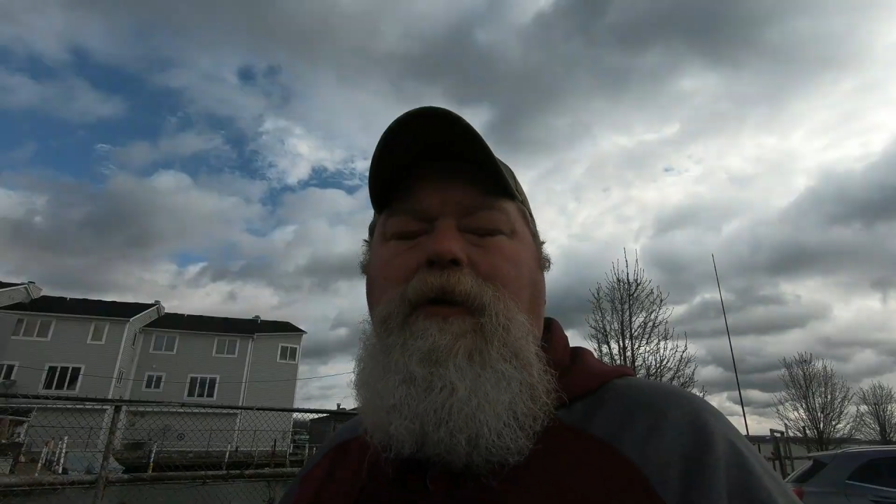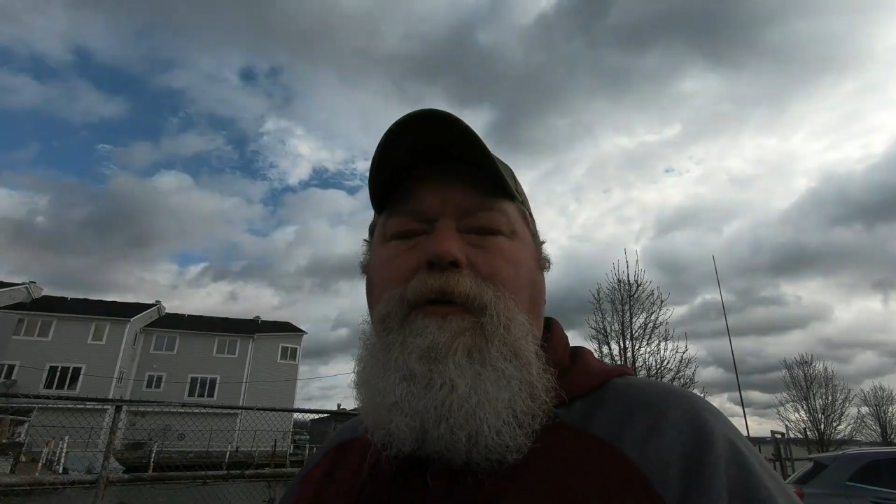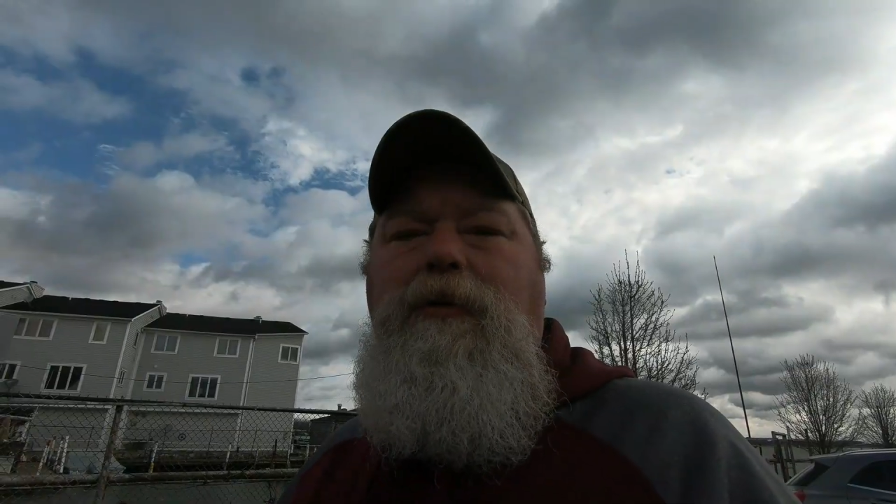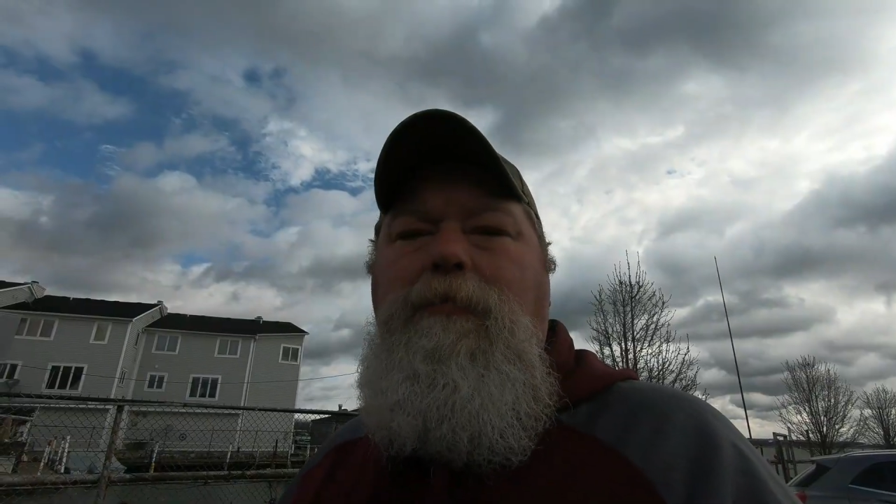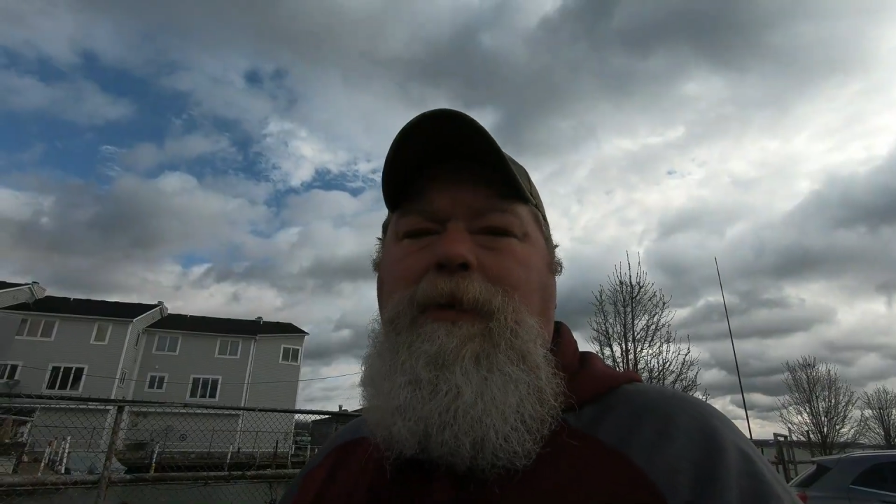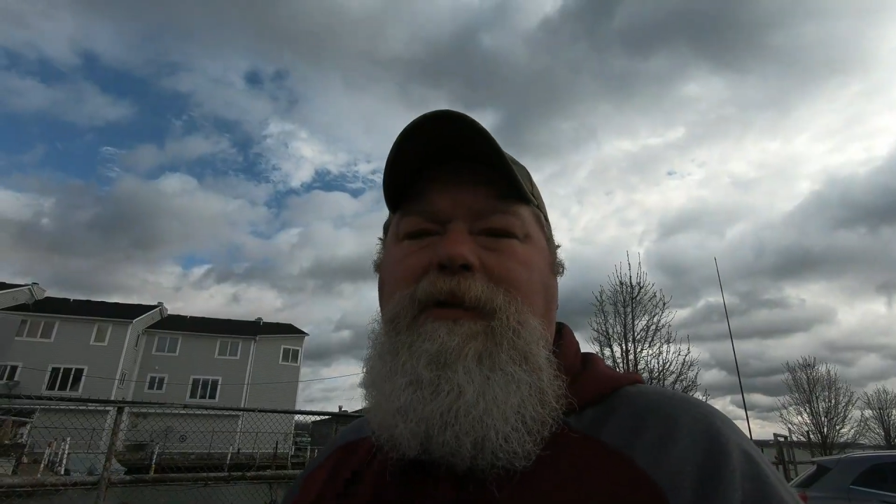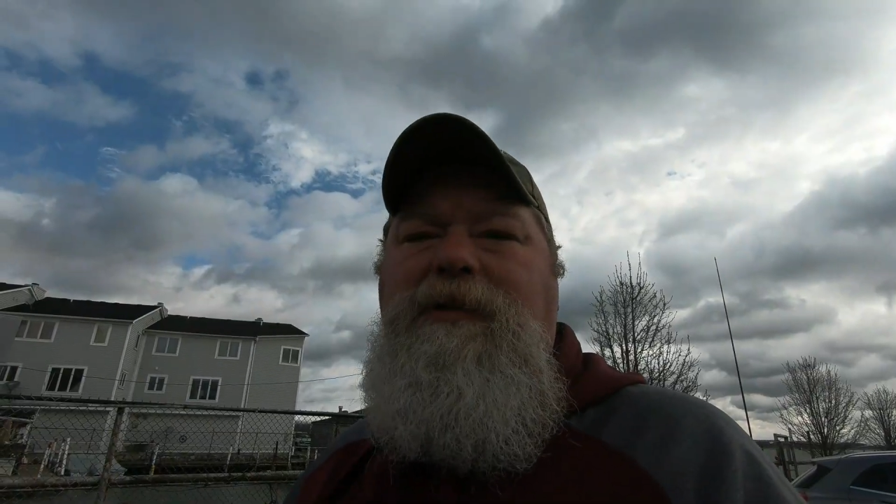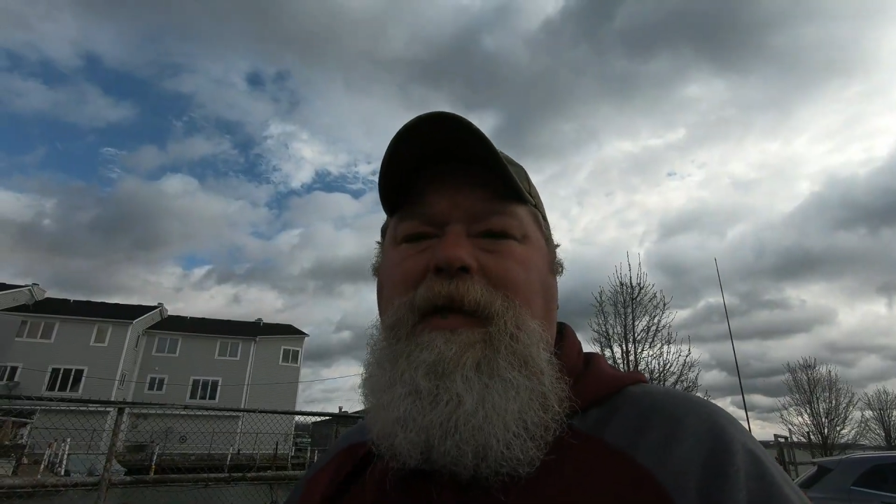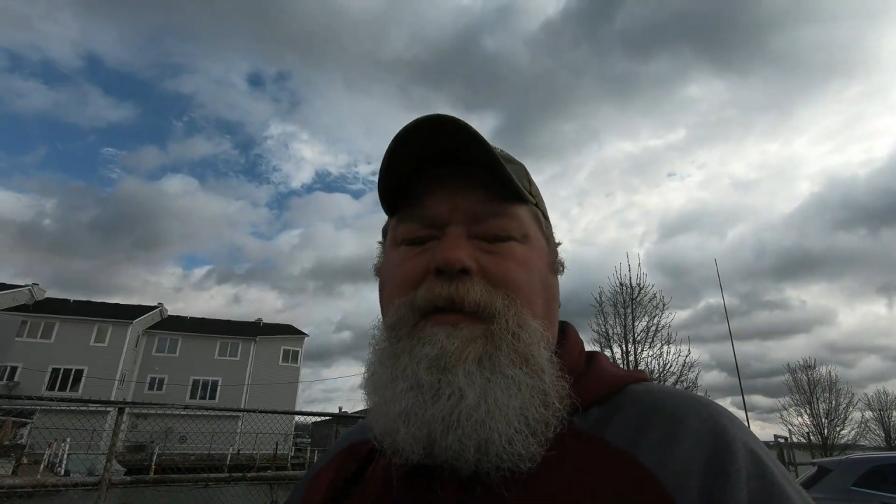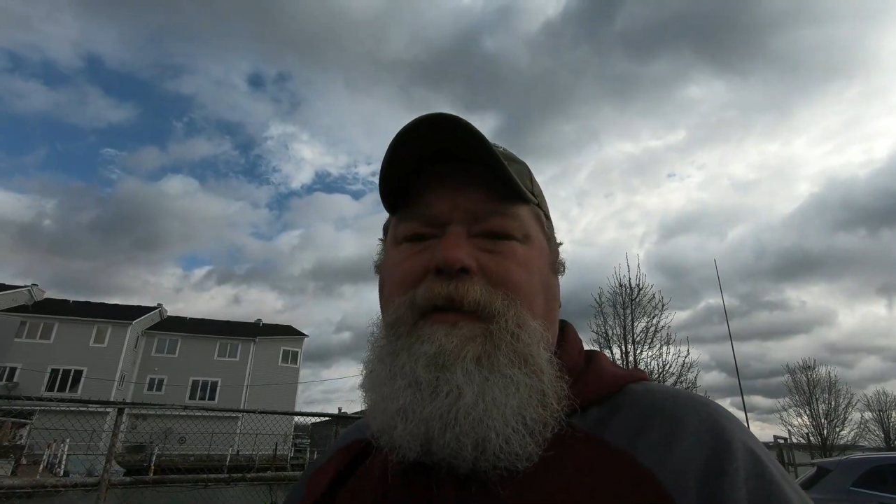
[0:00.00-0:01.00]
Do your best
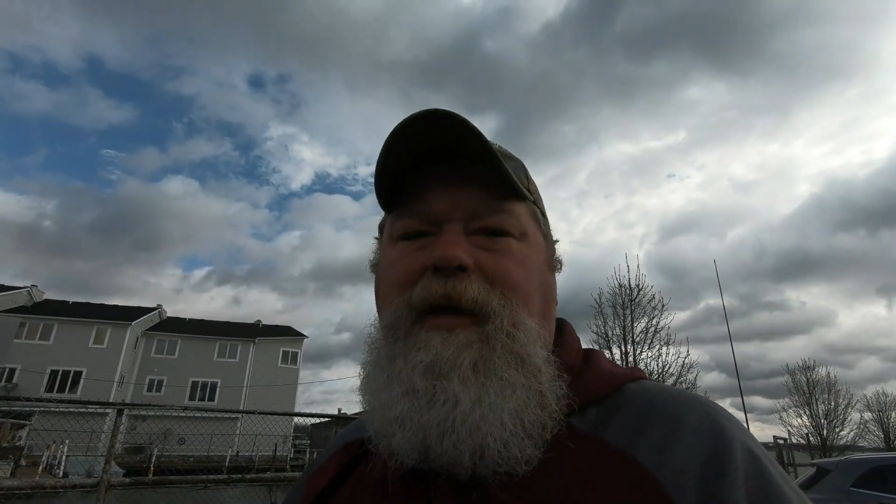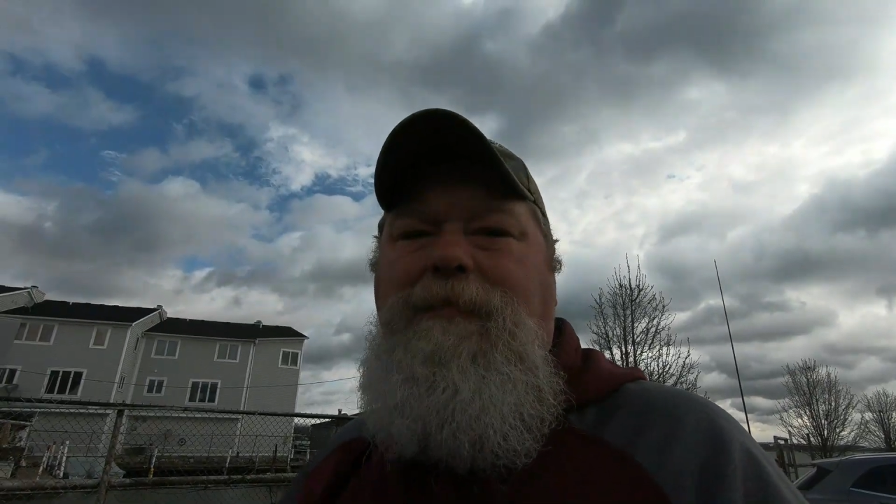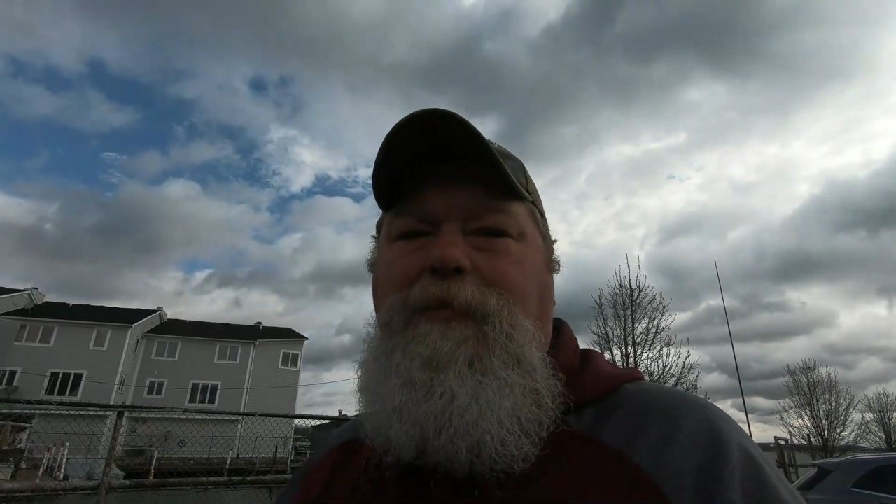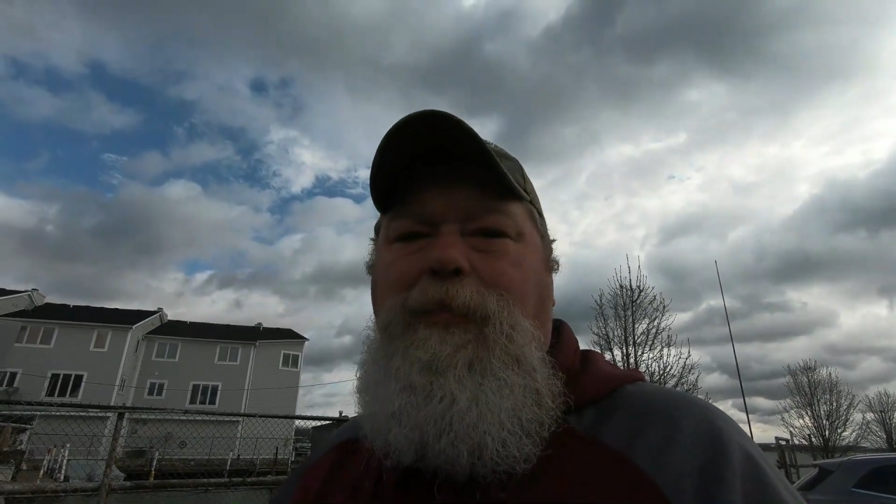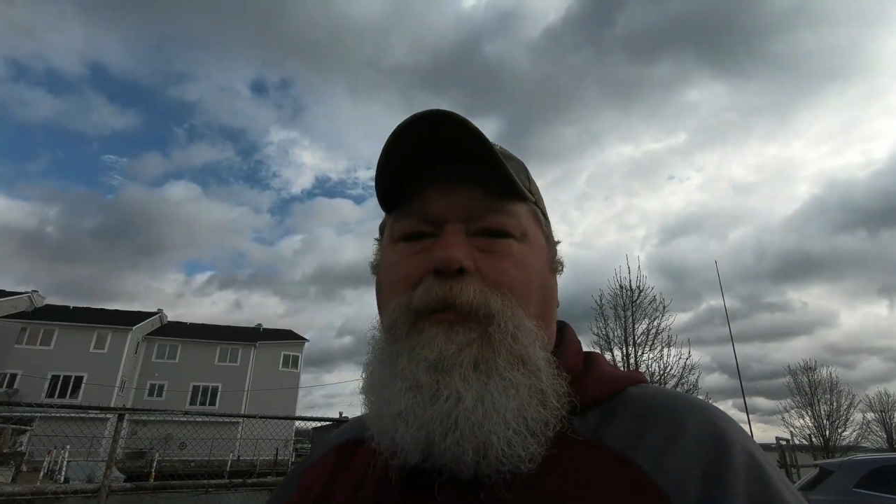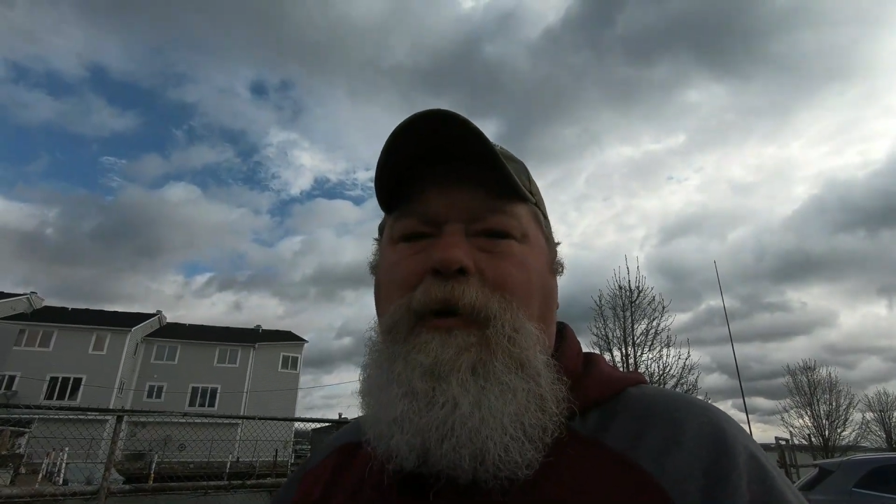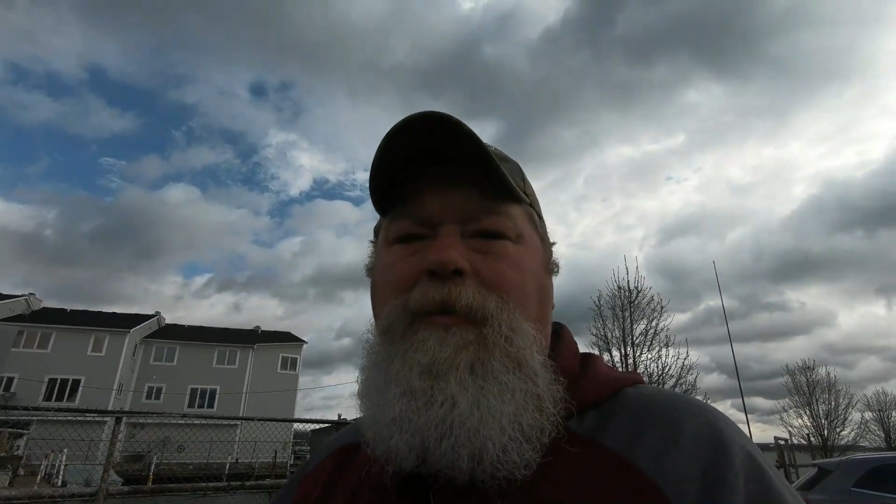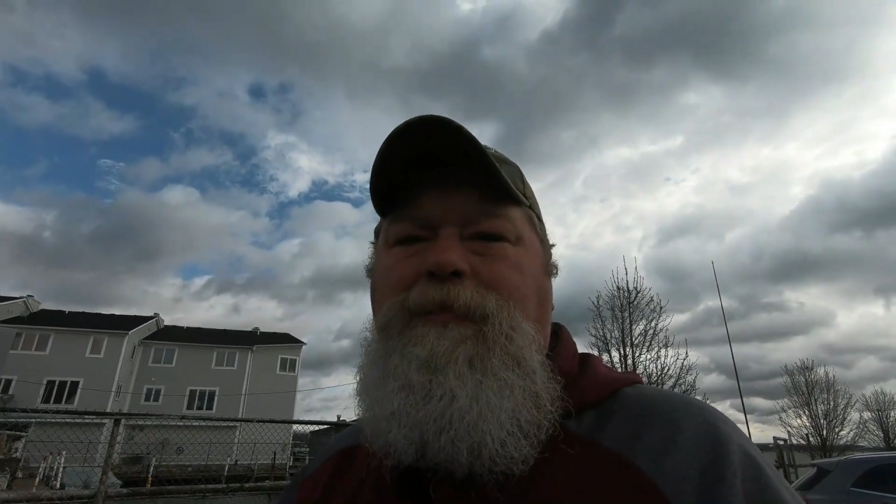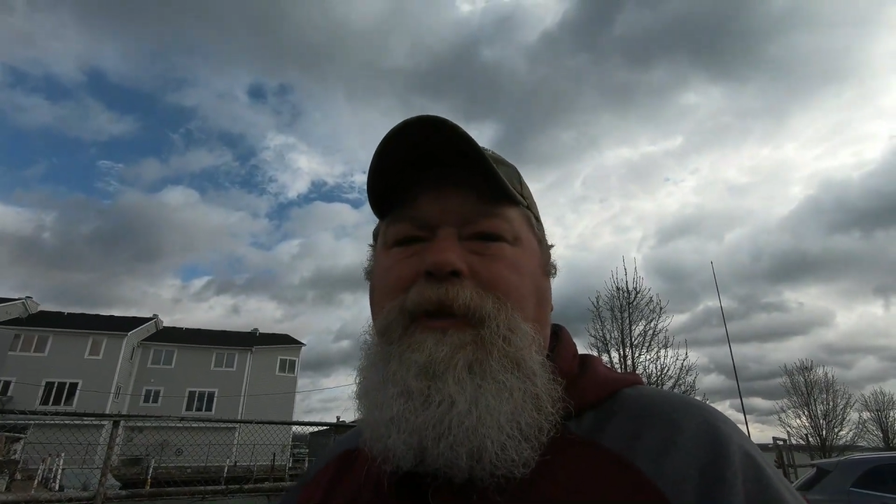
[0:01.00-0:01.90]
not to tie up the boat ramps